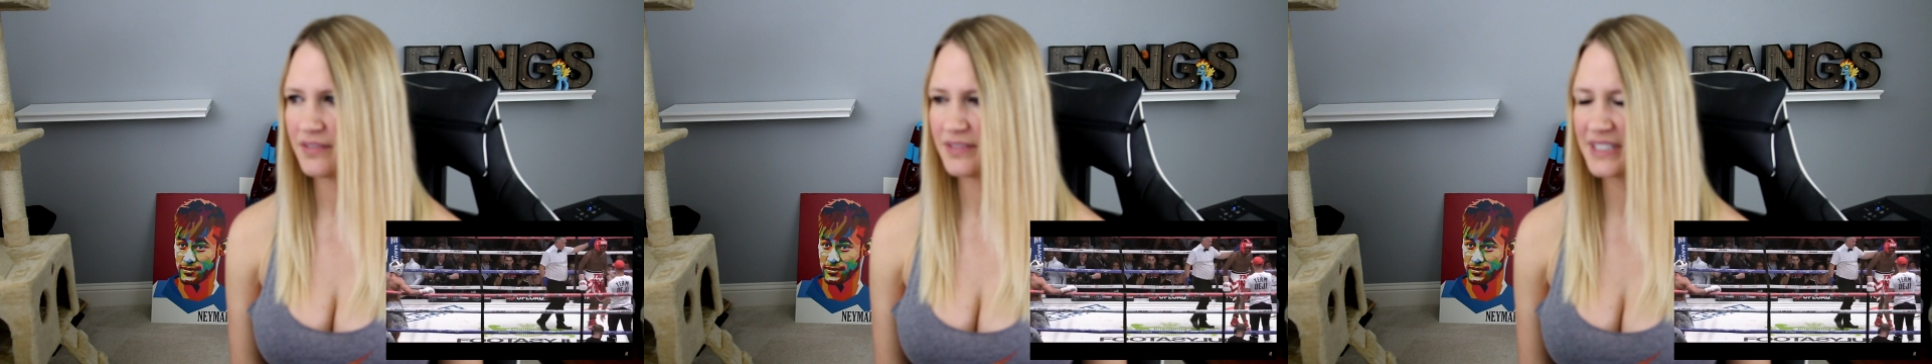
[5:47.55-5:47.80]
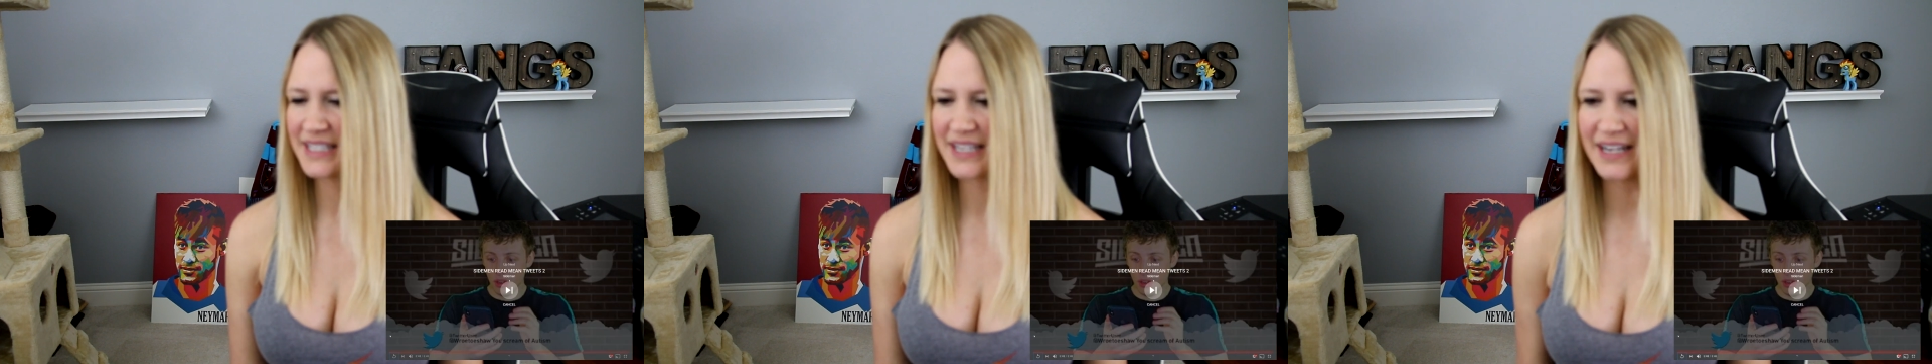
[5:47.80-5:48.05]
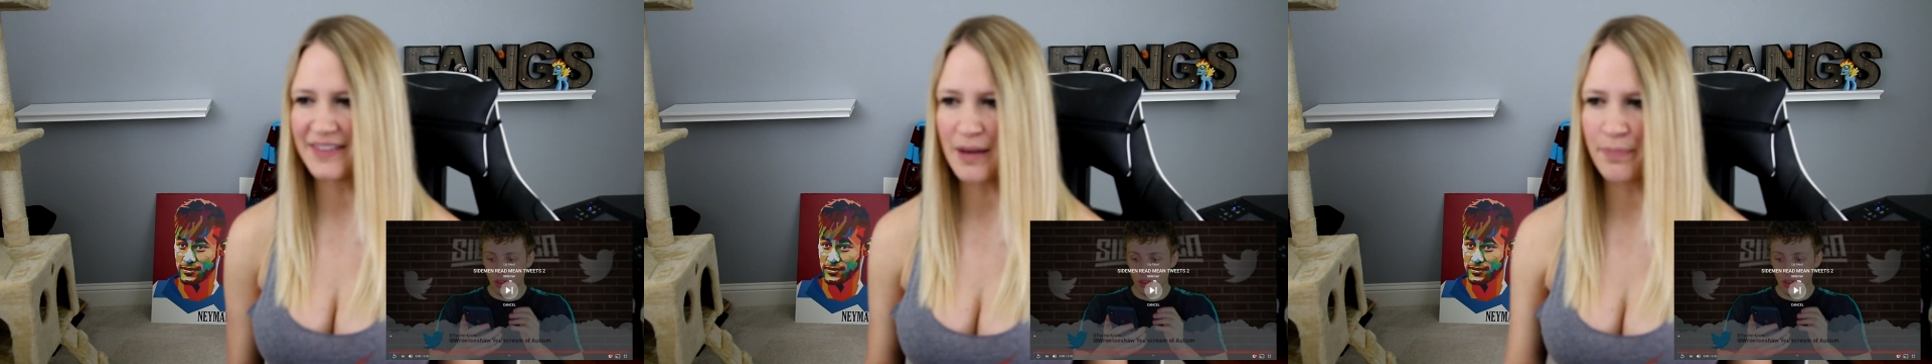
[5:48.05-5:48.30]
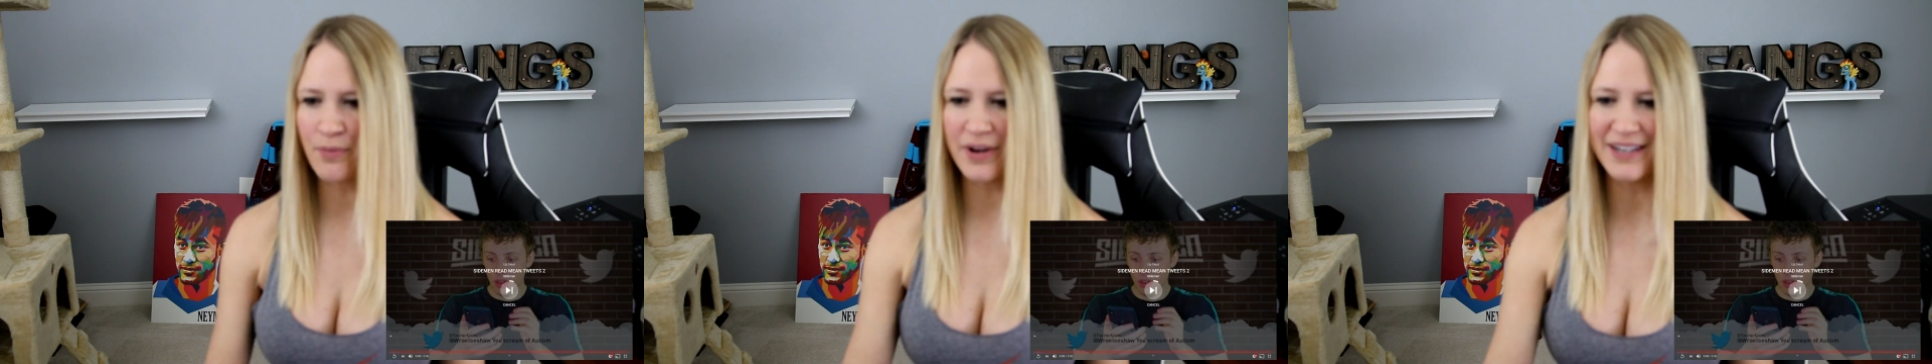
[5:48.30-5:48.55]
Was he done at
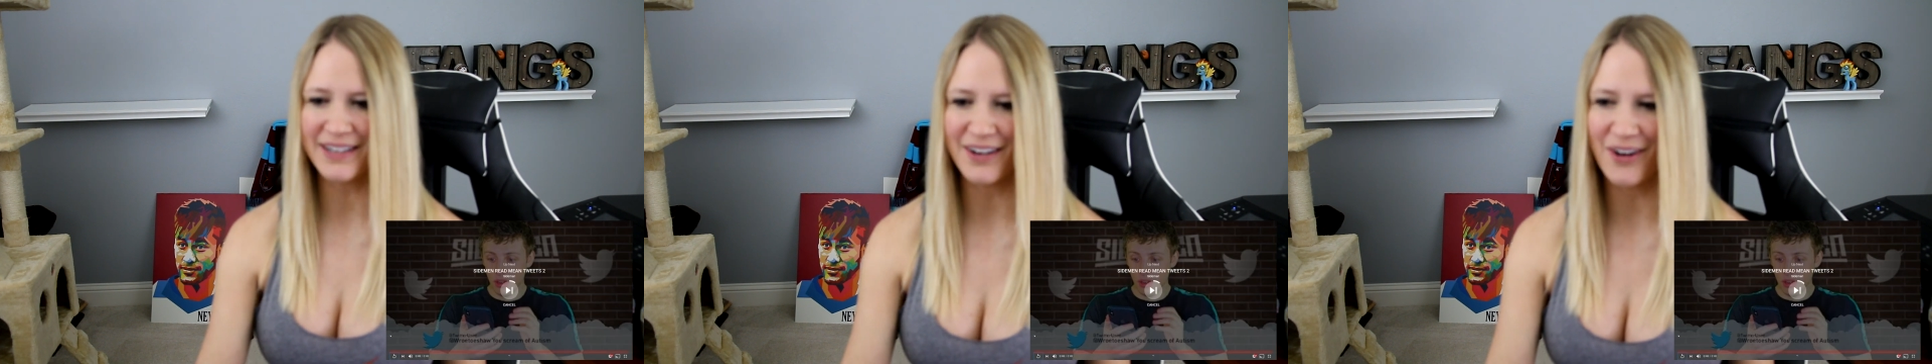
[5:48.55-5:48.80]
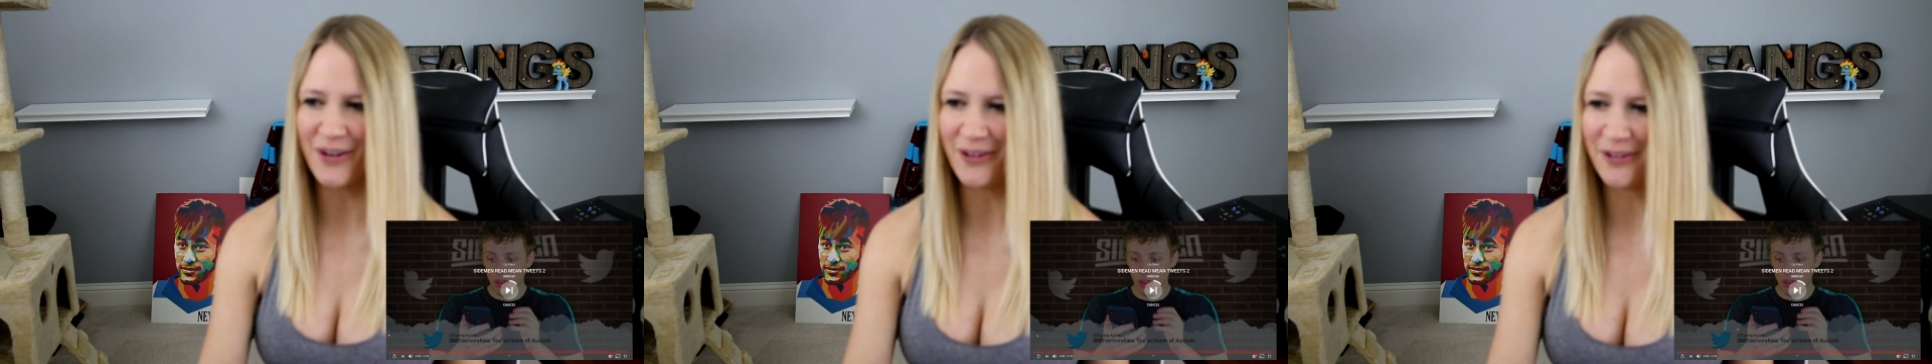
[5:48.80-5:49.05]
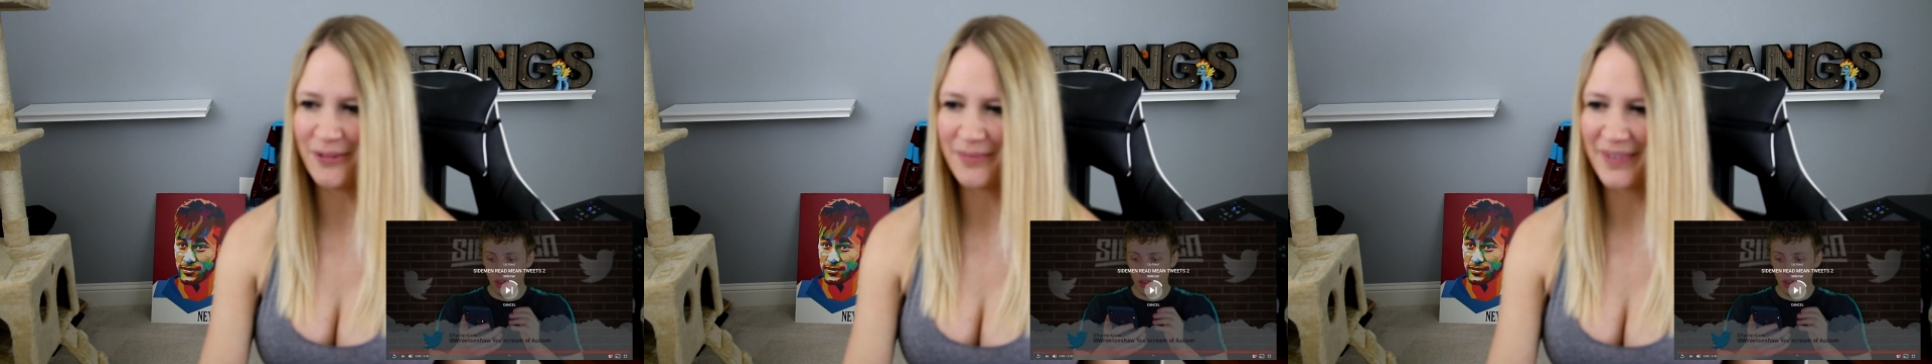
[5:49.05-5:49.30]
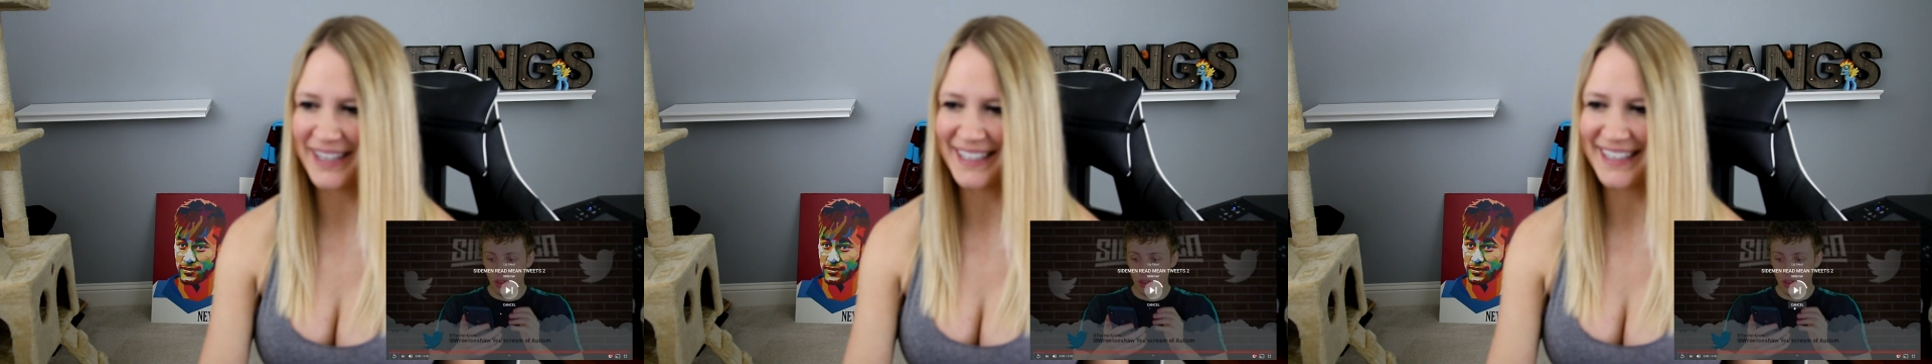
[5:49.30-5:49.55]
that point? Oh
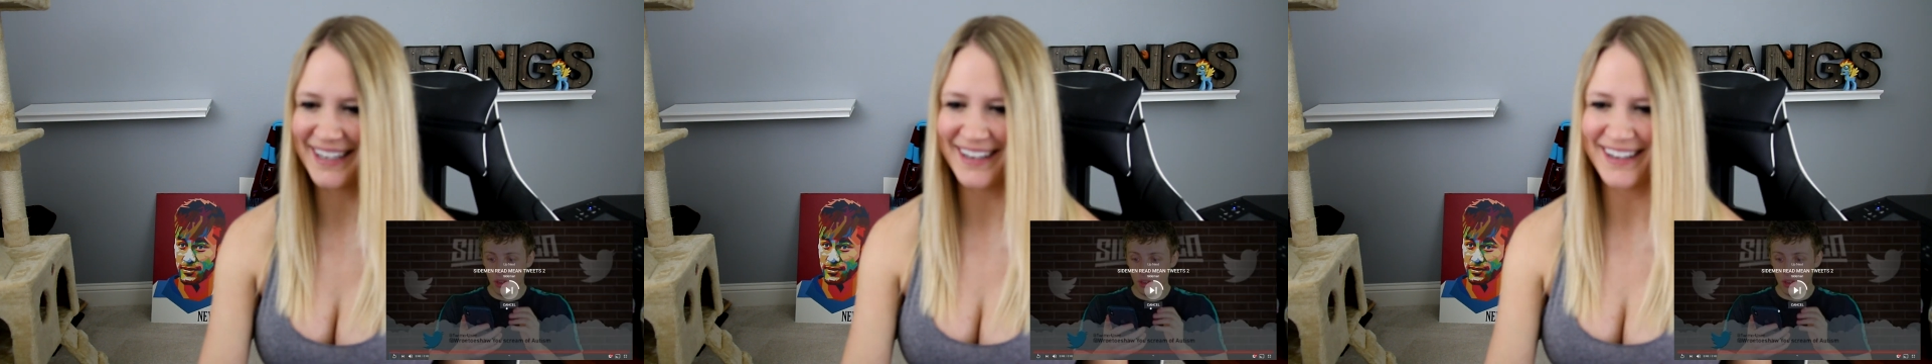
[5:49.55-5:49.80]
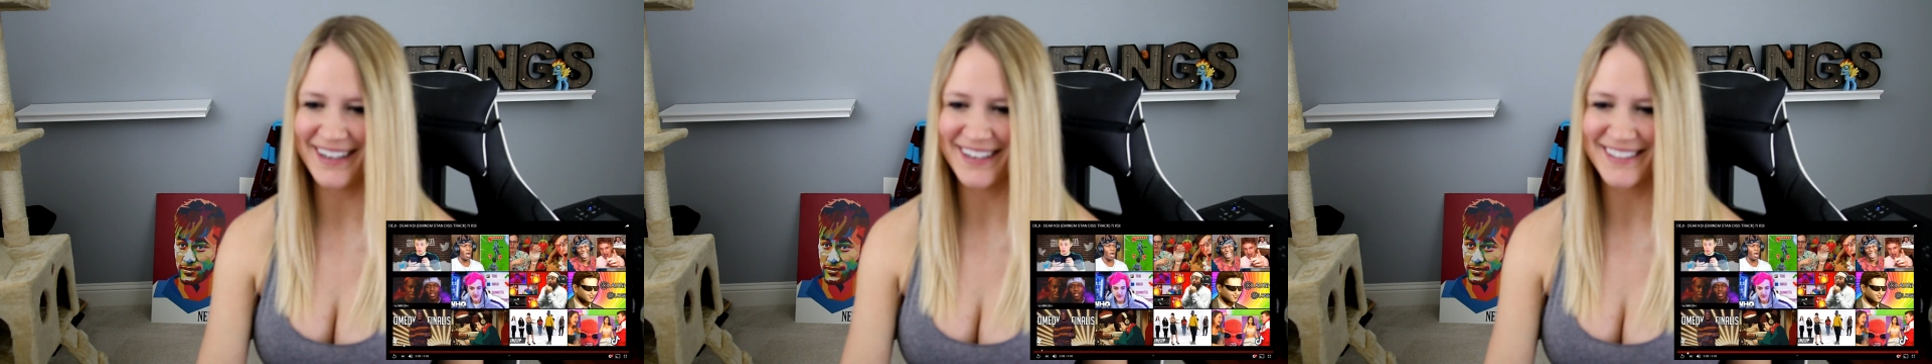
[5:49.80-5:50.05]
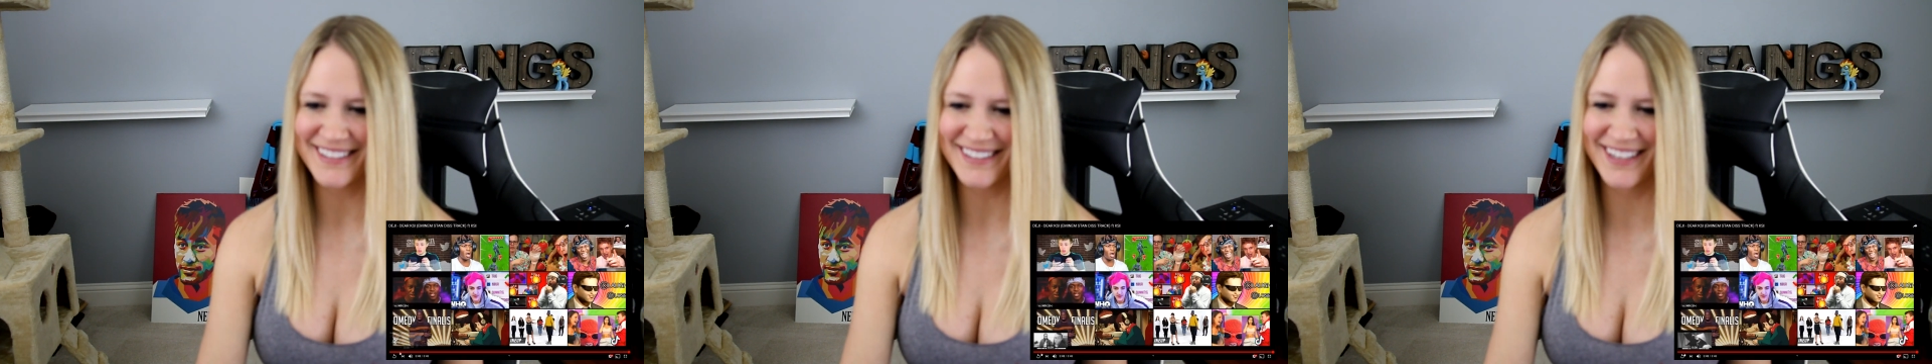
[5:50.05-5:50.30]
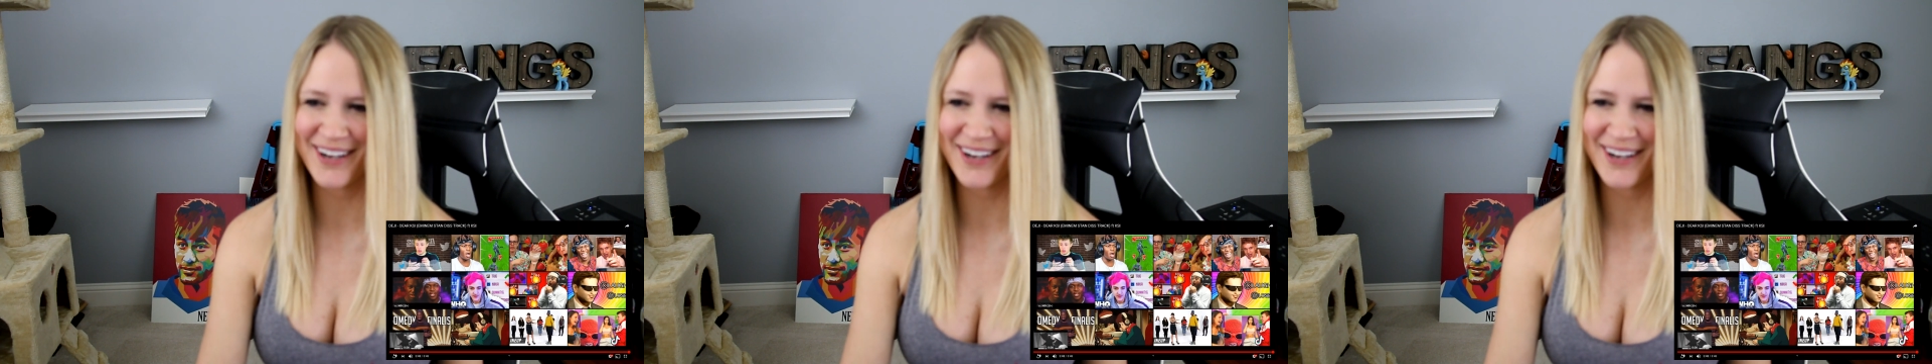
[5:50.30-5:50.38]
my gosh.